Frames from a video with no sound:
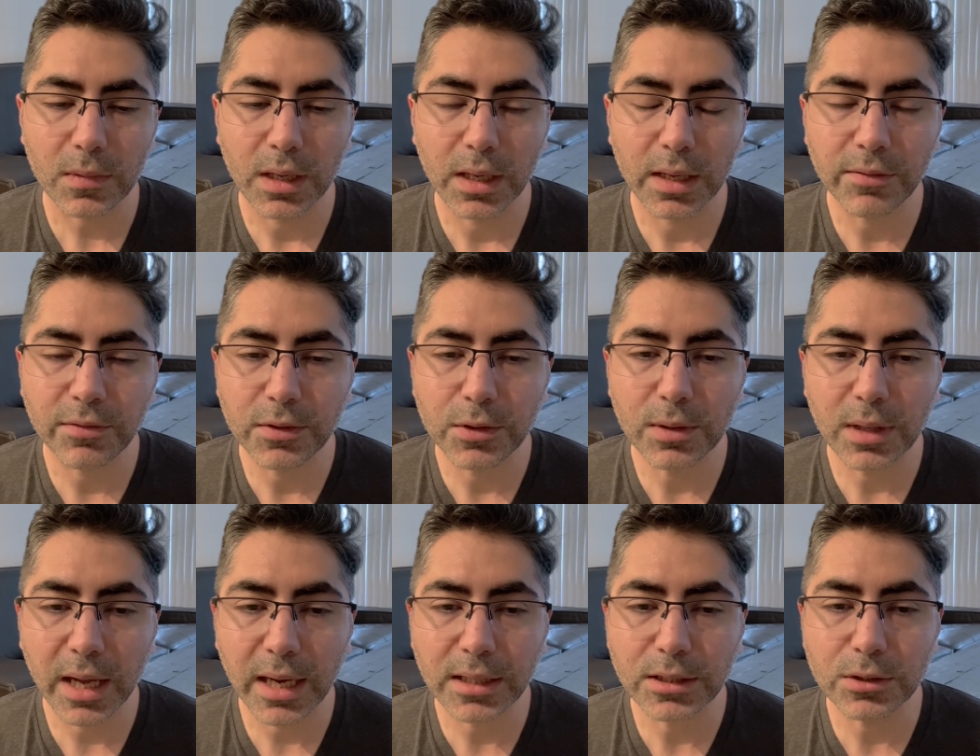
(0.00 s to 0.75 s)
If you
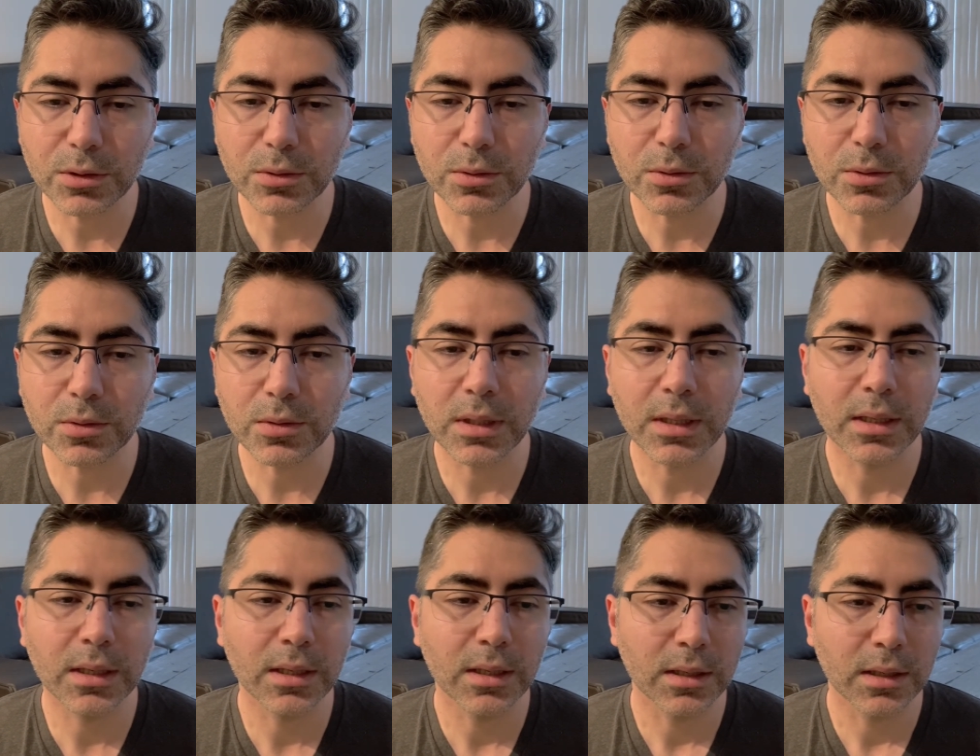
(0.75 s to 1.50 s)
like to
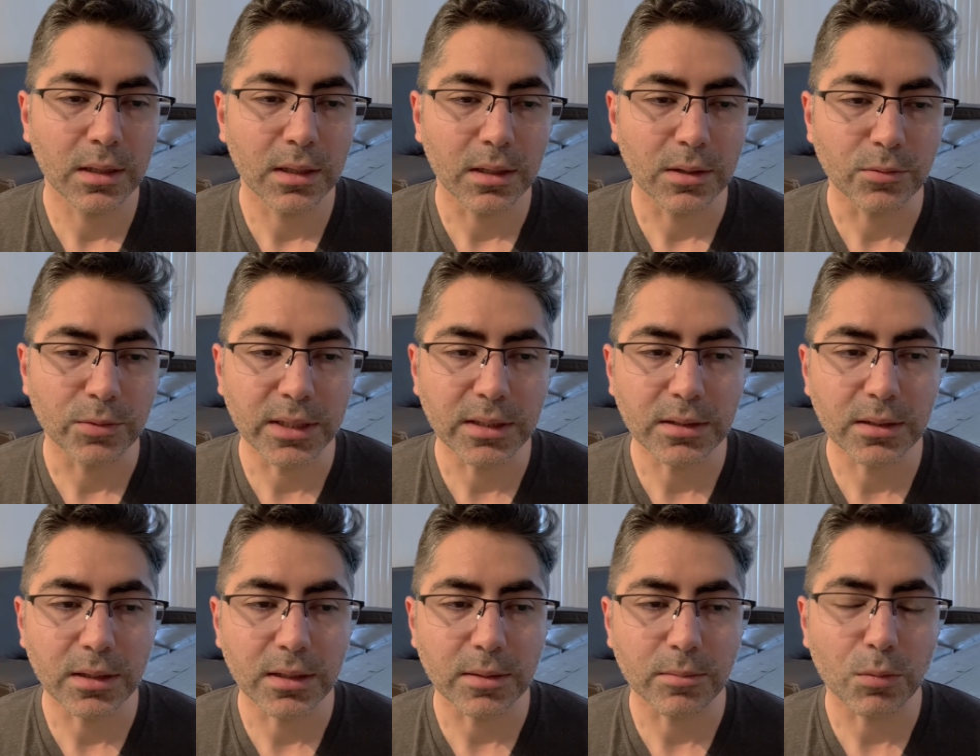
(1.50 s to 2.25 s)

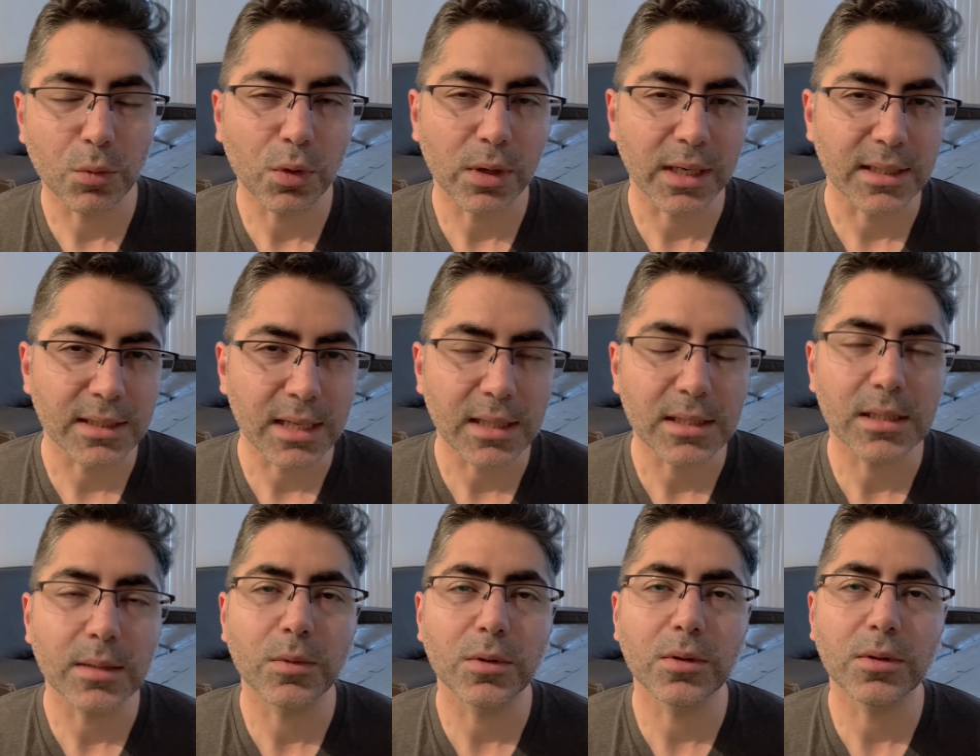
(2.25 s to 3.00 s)
read more
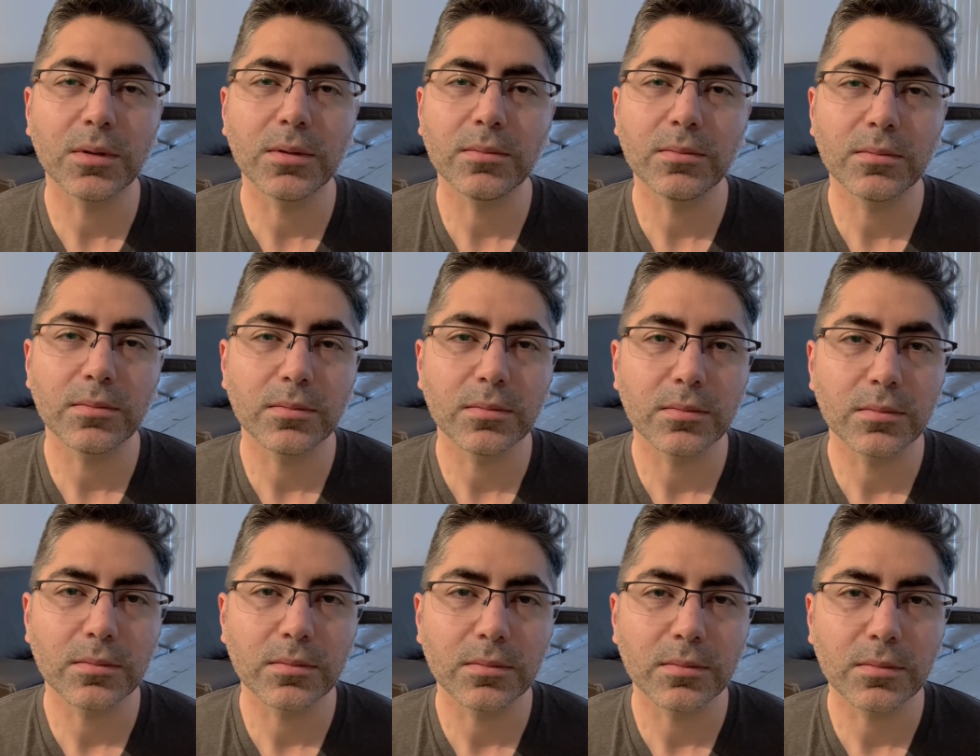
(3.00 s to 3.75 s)
accessible
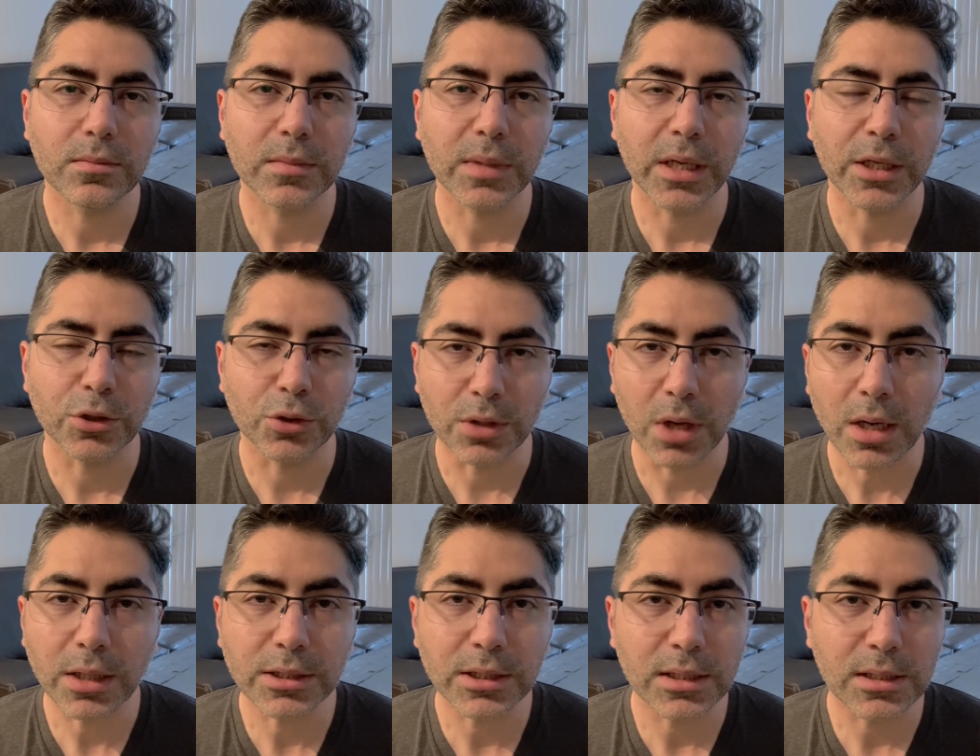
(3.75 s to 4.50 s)

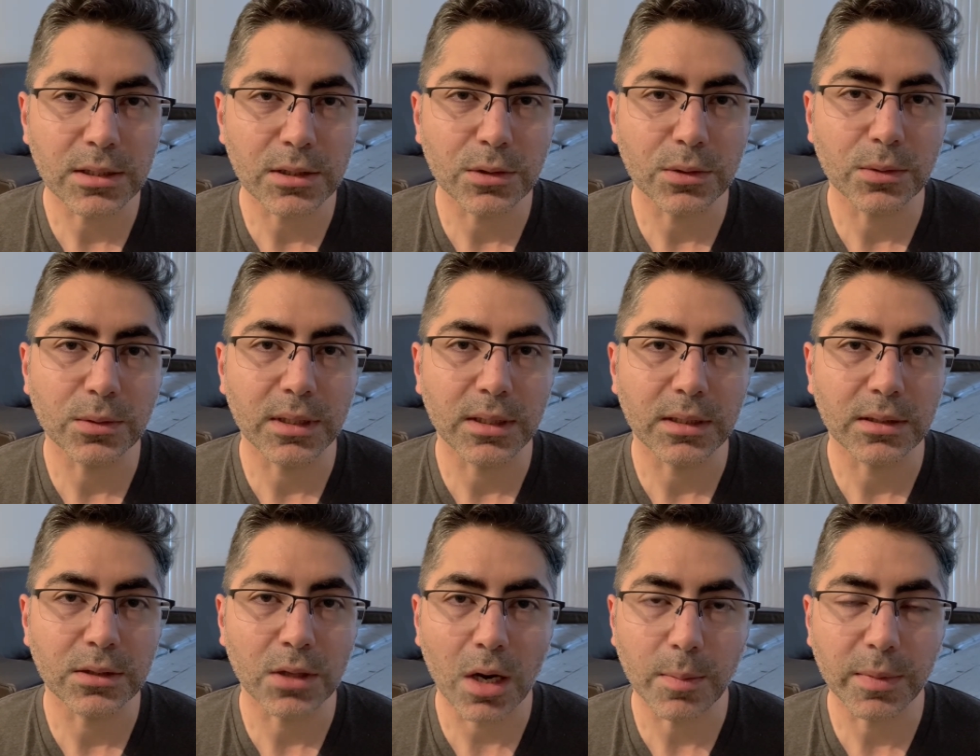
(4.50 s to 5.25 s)
introductions to the
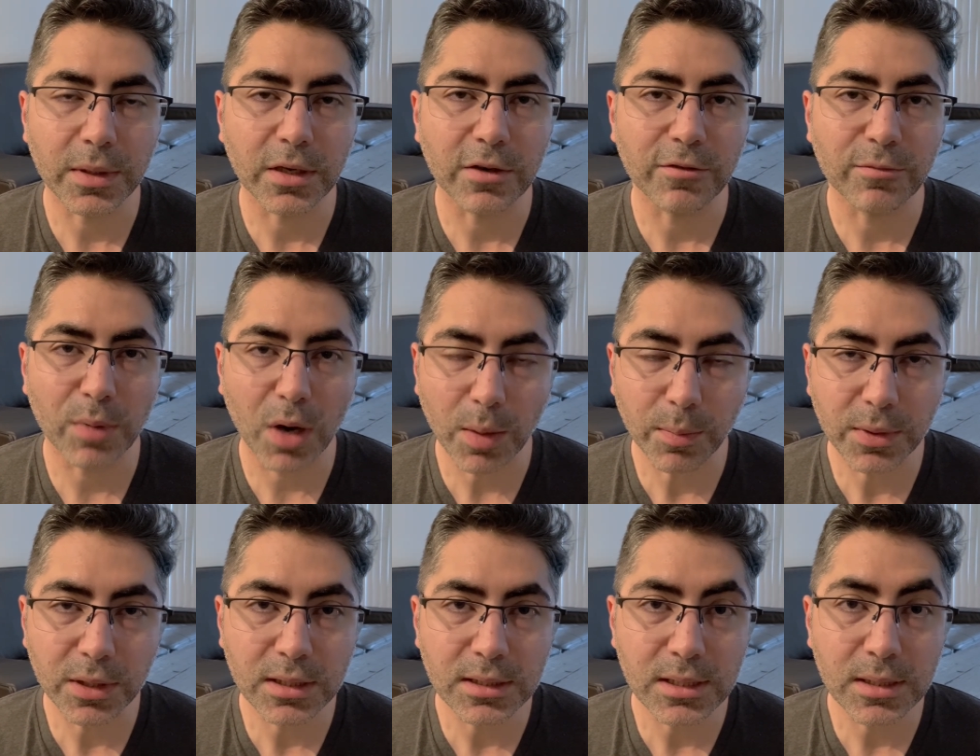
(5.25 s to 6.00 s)
topic of
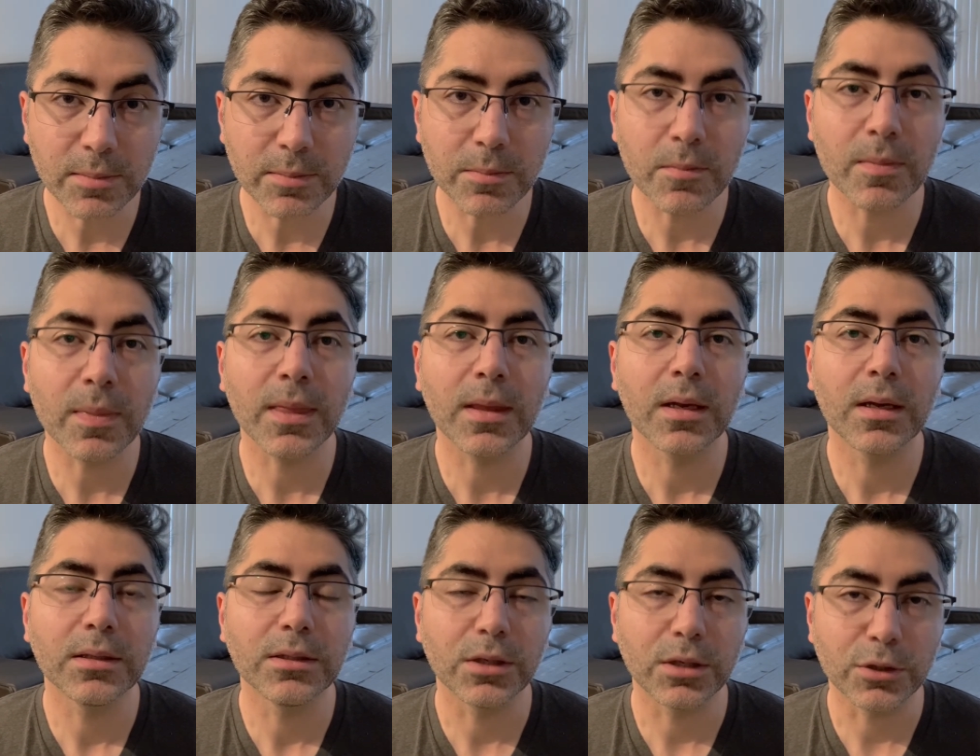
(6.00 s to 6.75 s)
populism,
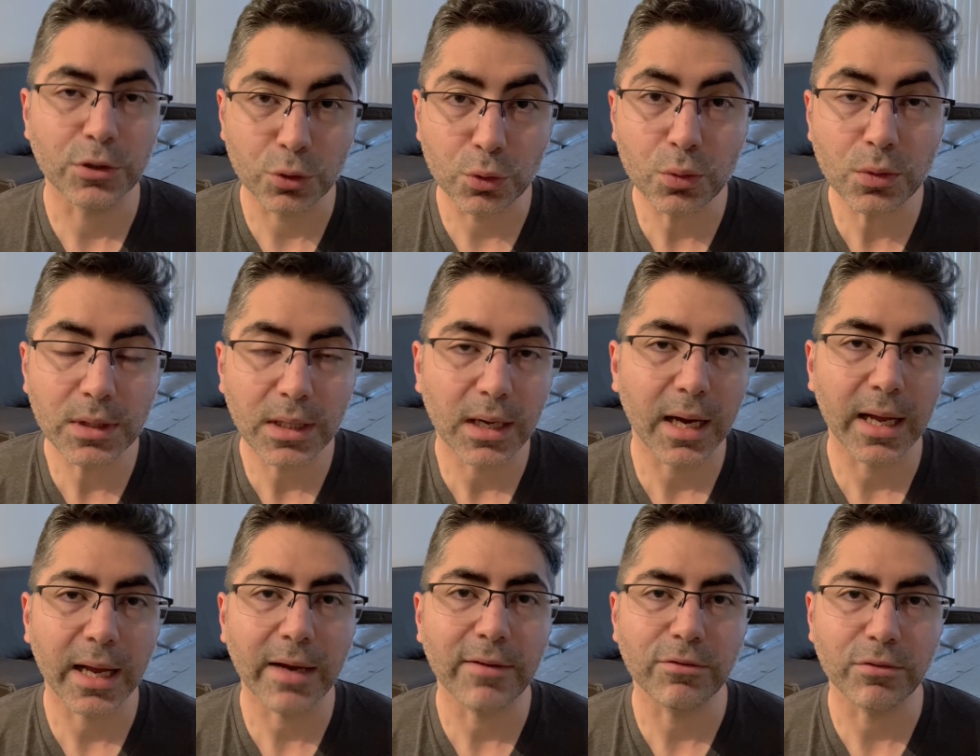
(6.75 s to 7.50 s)
there are 2 that
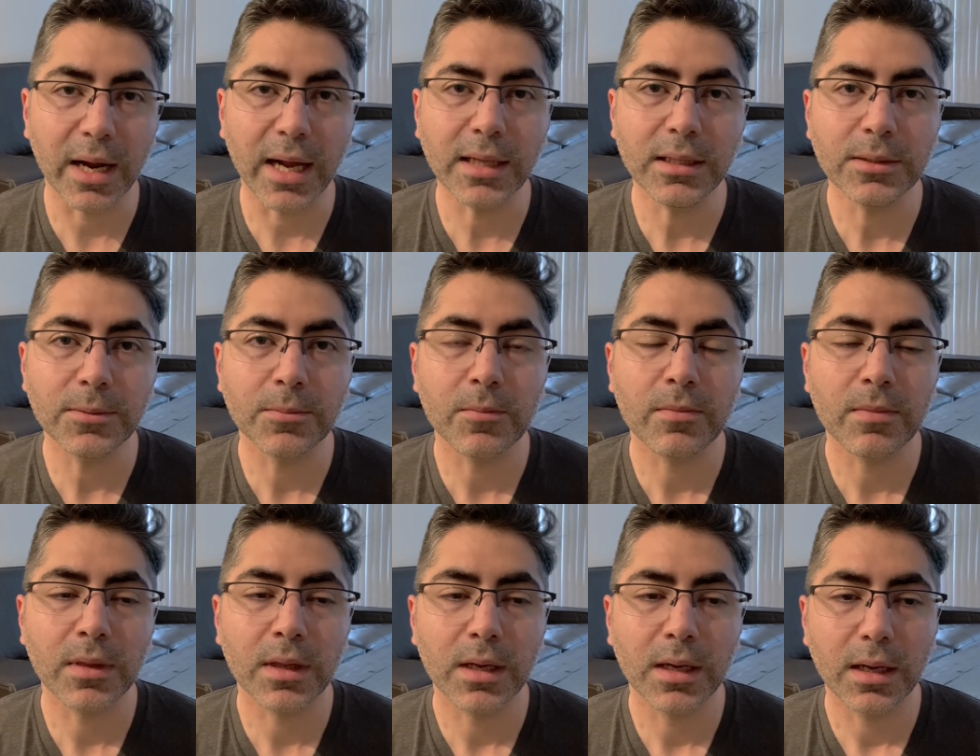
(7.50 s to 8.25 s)
I have read.
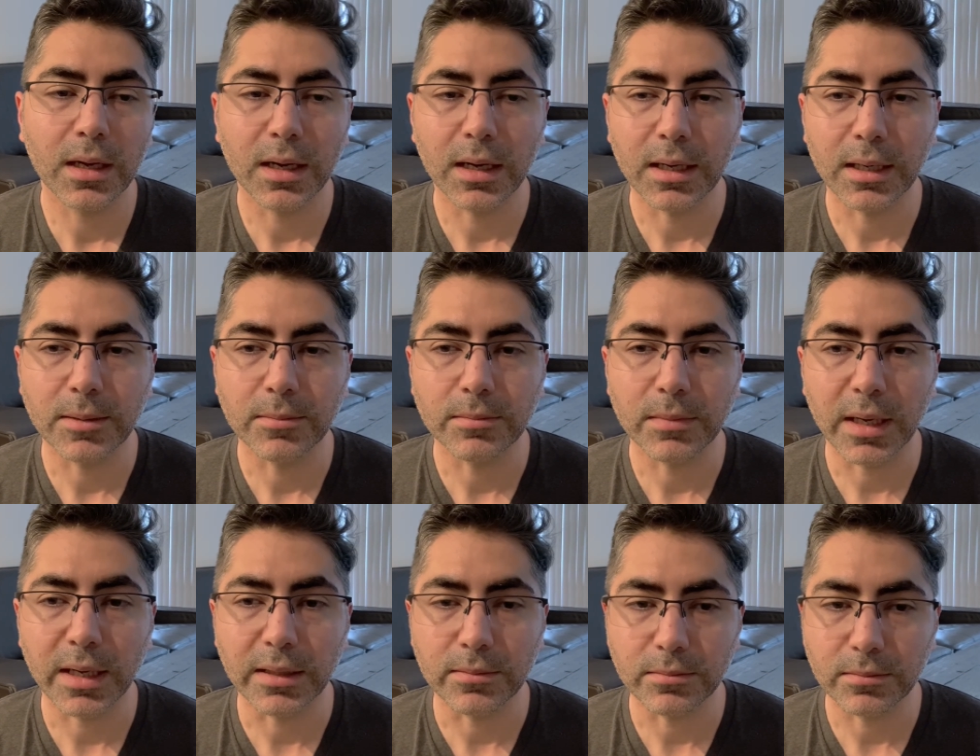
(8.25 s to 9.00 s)

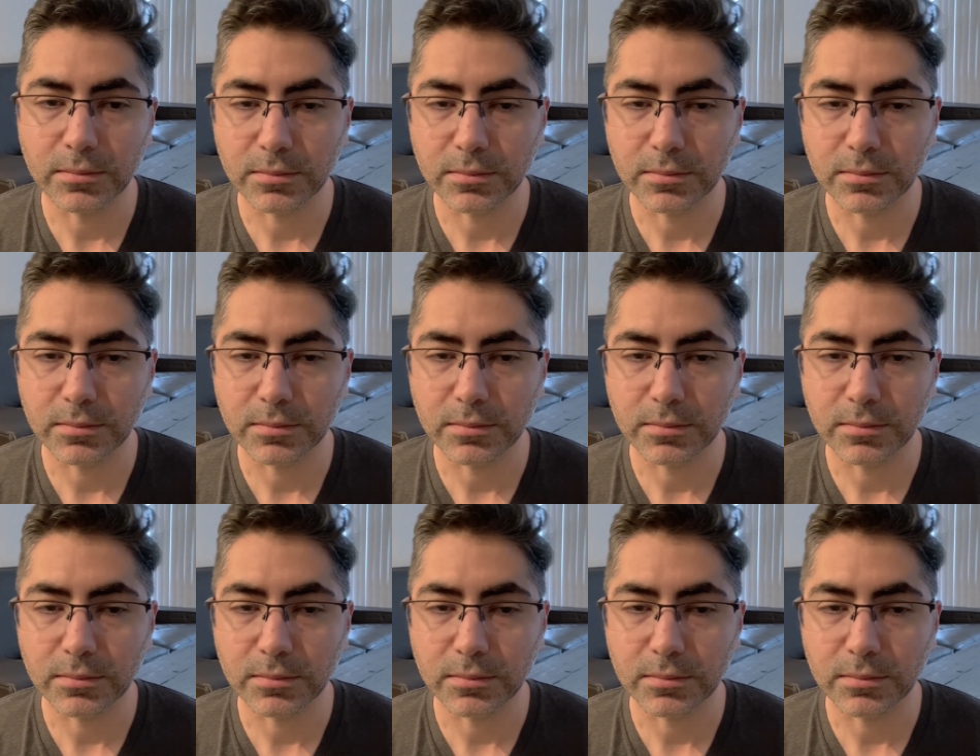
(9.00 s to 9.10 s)
I